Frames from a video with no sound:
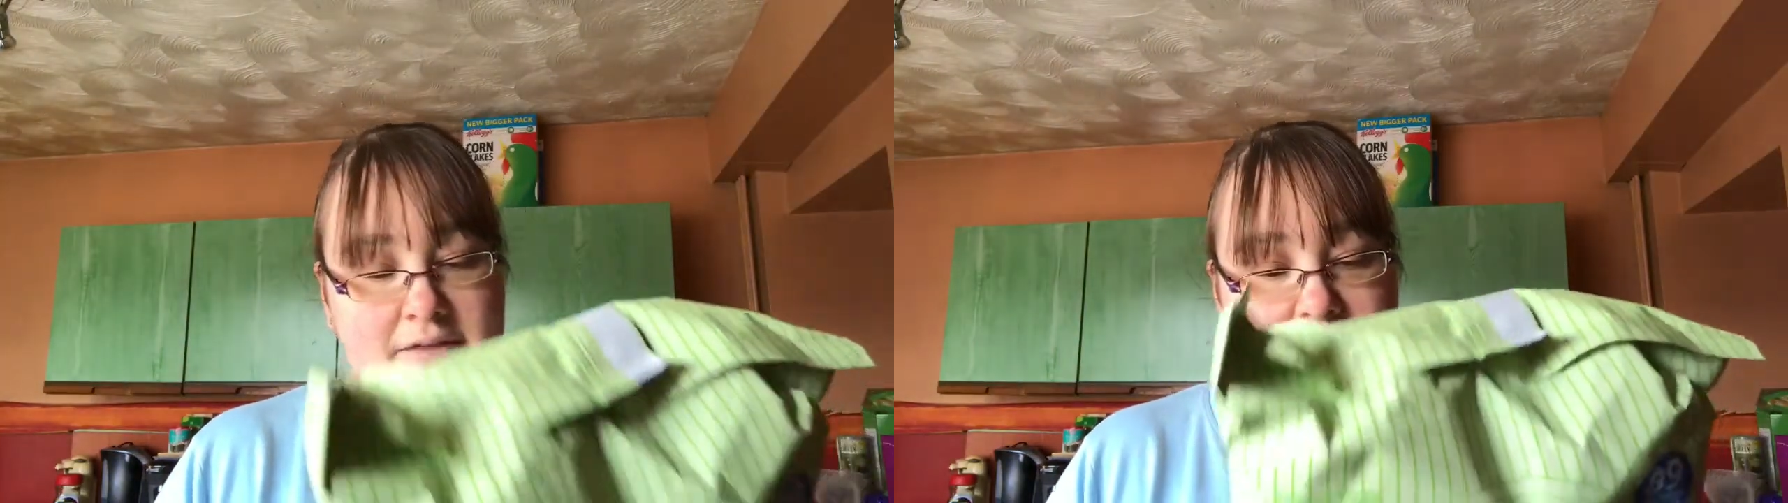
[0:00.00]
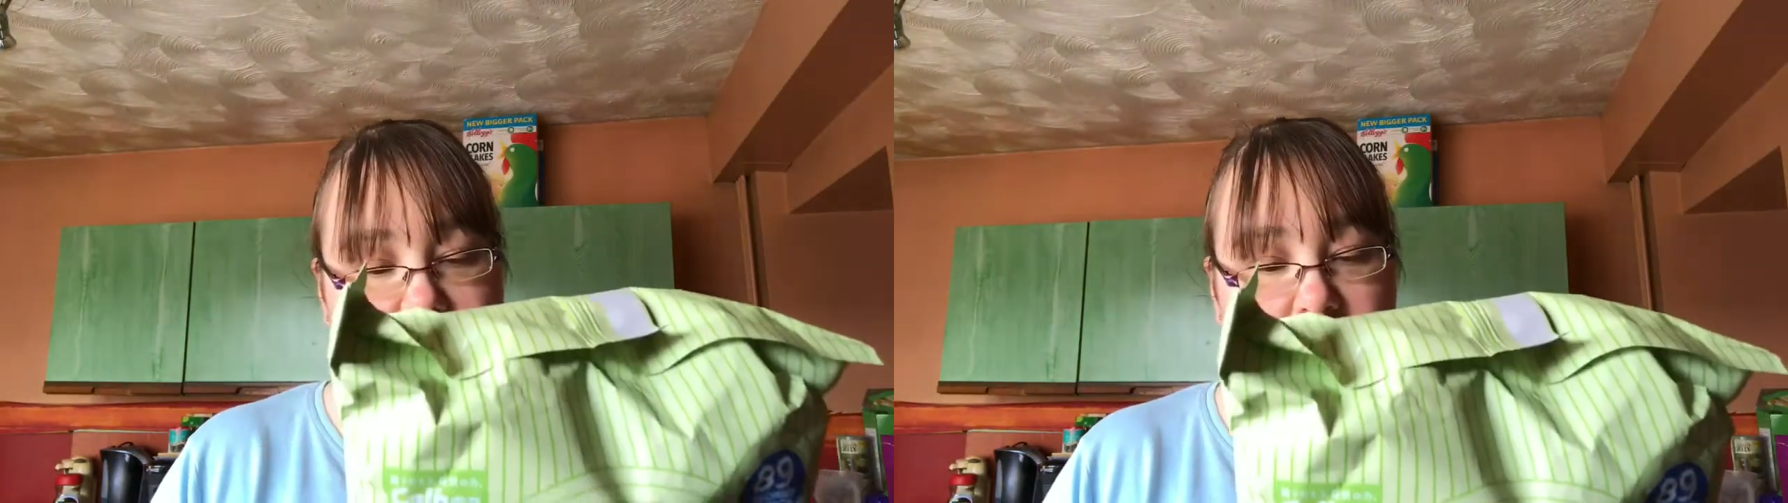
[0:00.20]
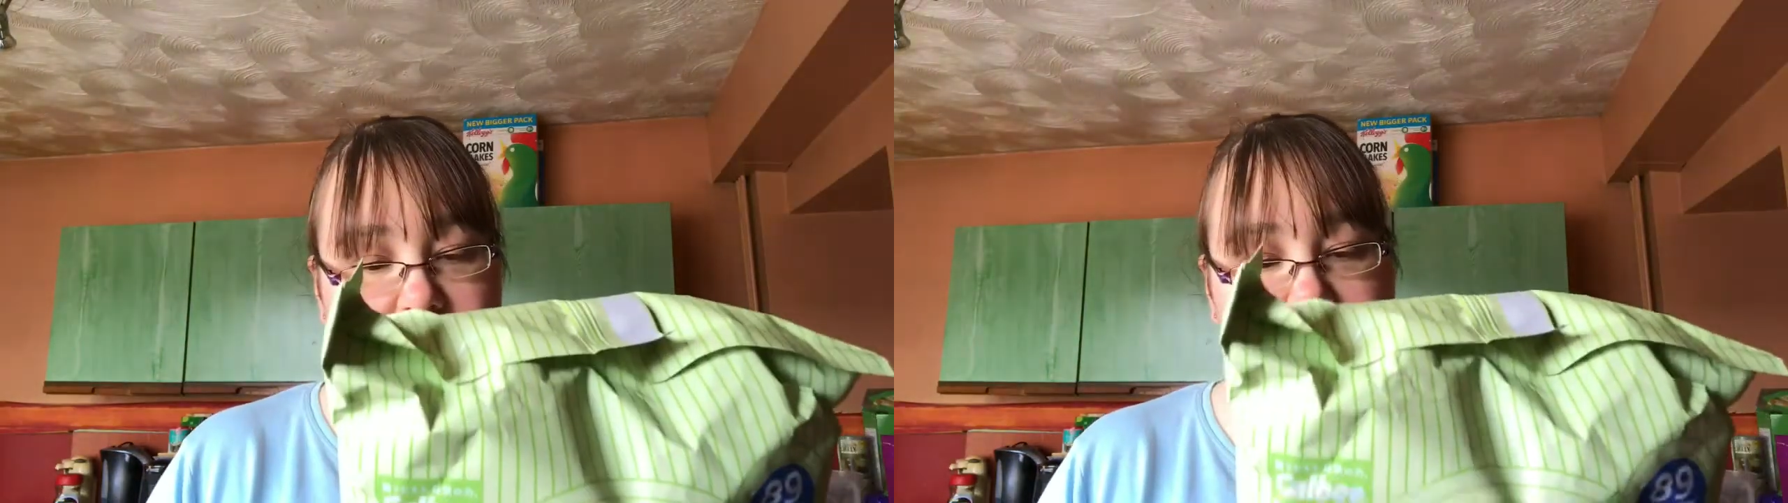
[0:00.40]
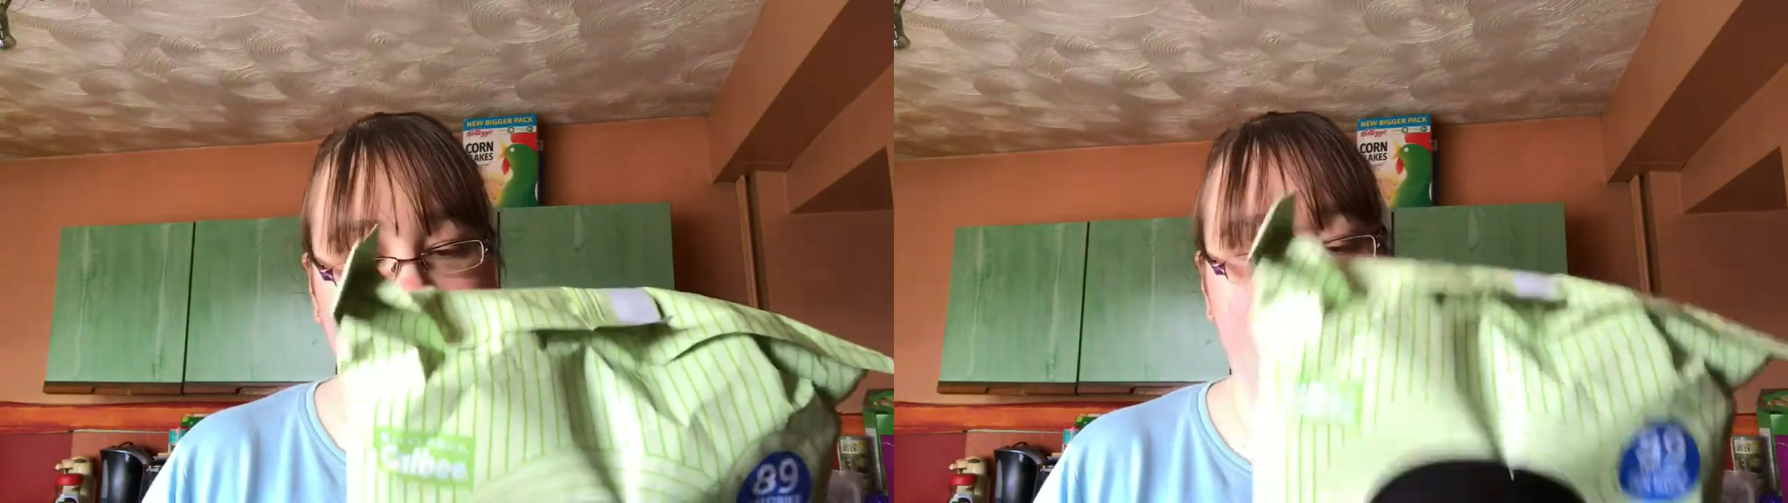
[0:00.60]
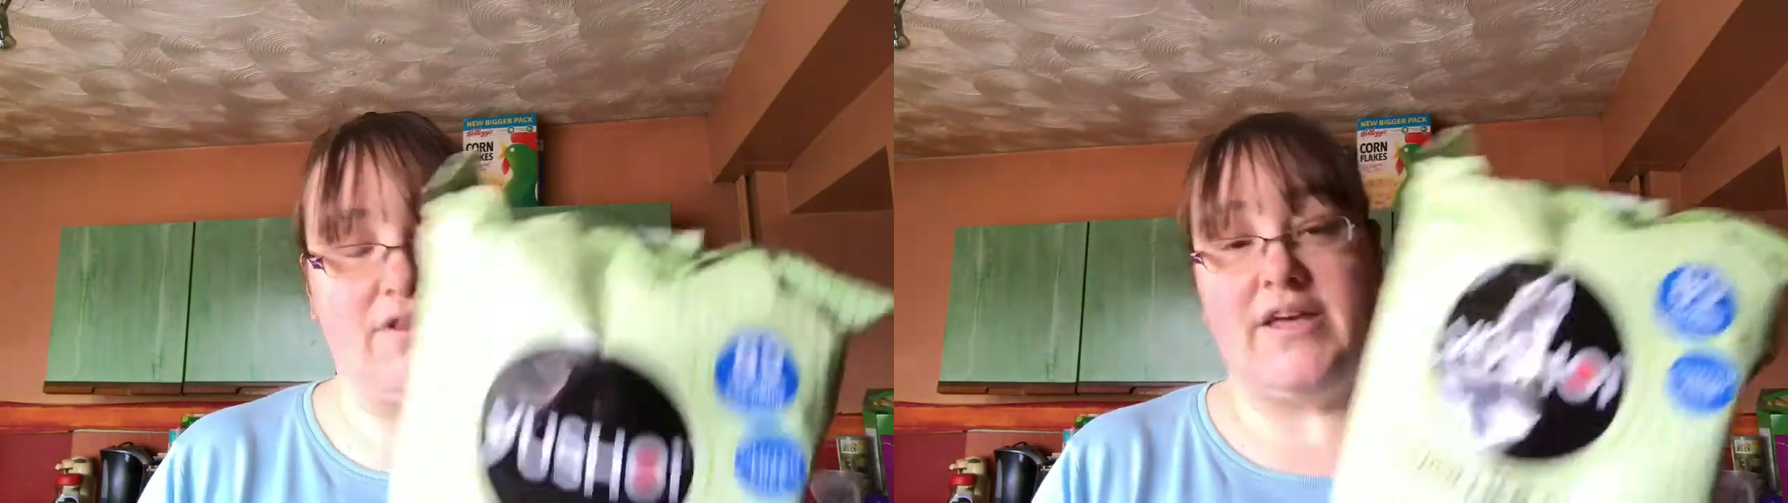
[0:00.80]
there's lots of
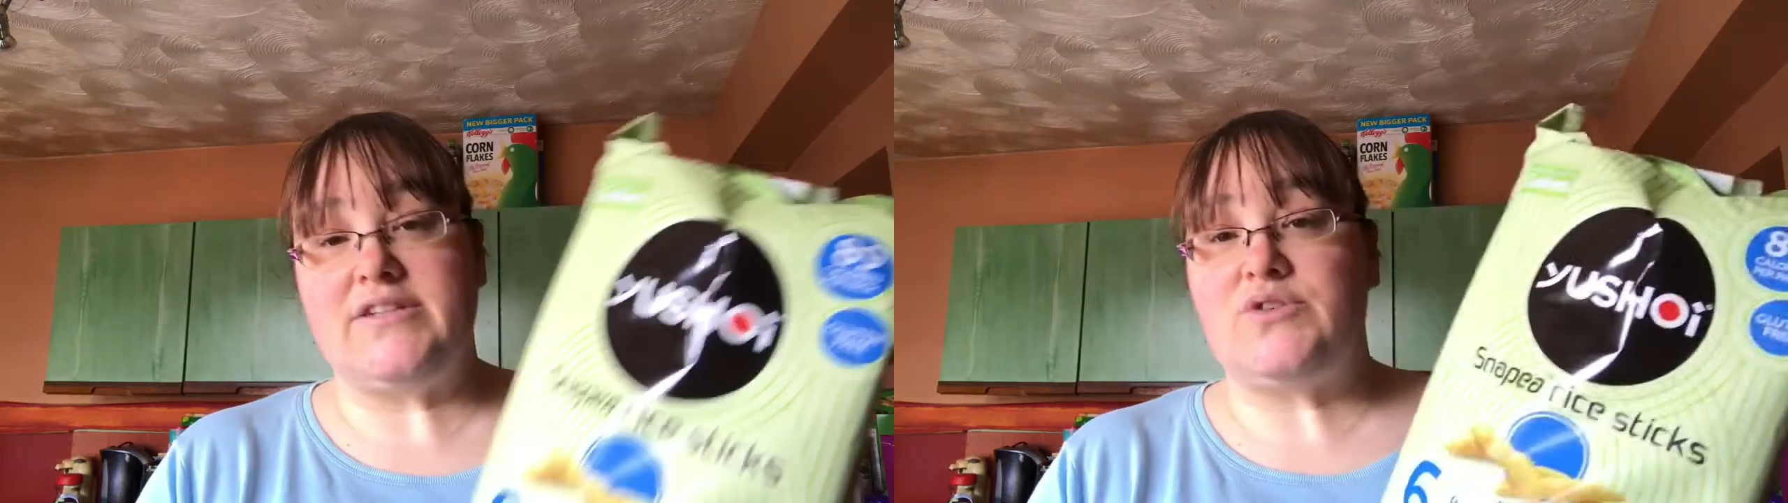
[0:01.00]
different things.